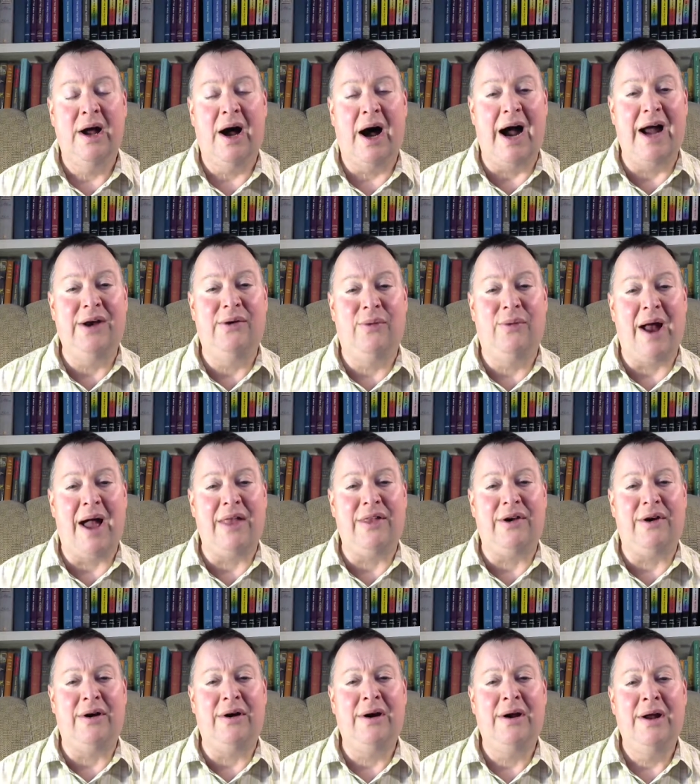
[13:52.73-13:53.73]
I'd
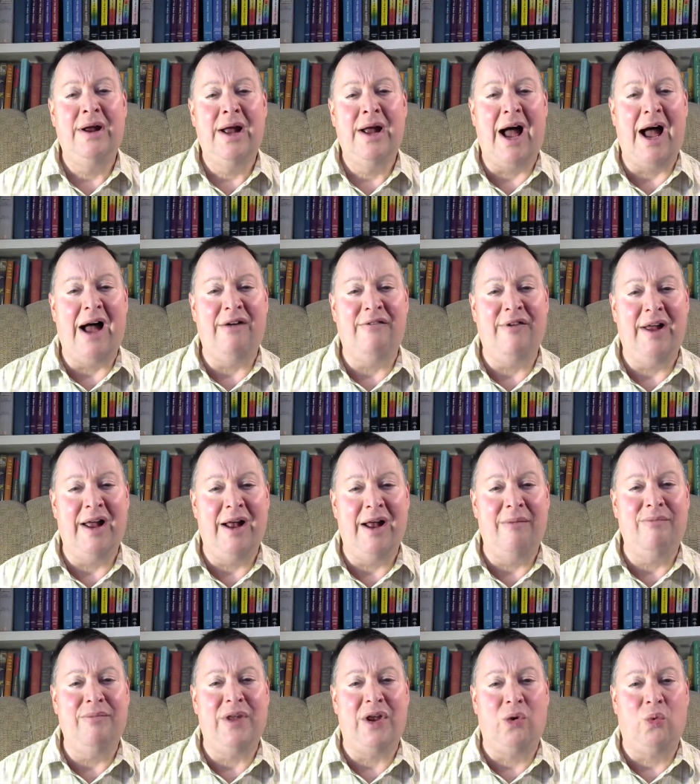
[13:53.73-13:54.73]
rather have
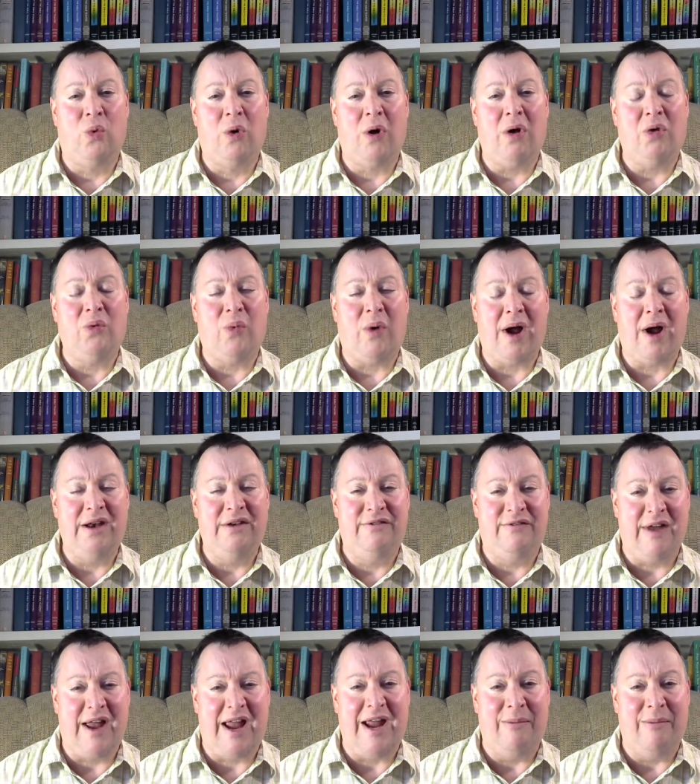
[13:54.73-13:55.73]
him than worldwide
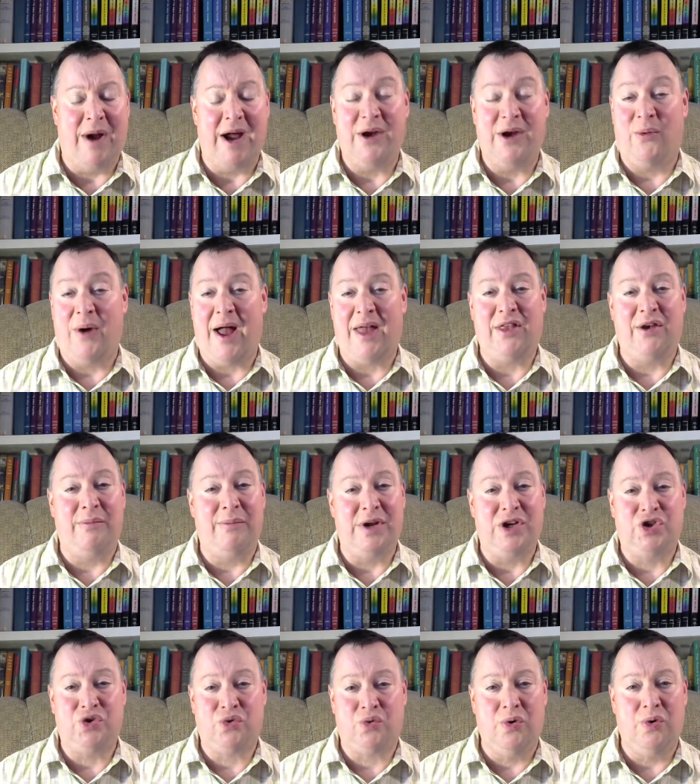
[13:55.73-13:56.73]
fame. I'd rather be
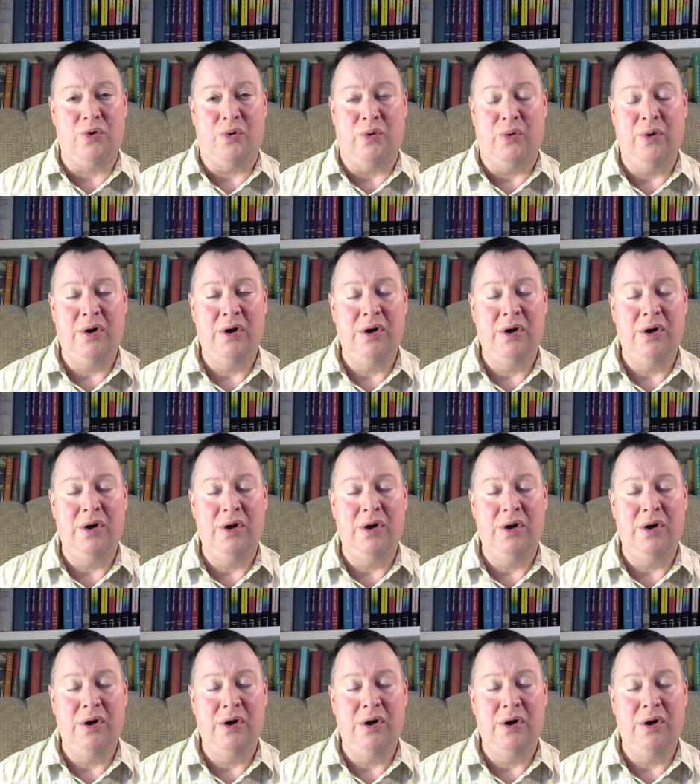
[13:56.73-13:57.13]
true